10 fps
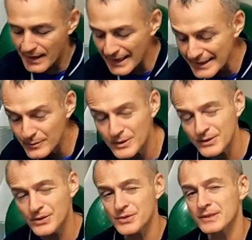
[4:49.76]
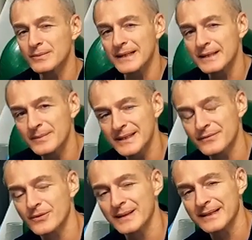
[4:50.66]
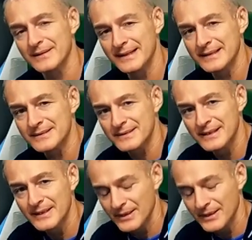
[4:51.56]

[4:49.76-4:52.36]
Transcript: I will usually recommend for my clients,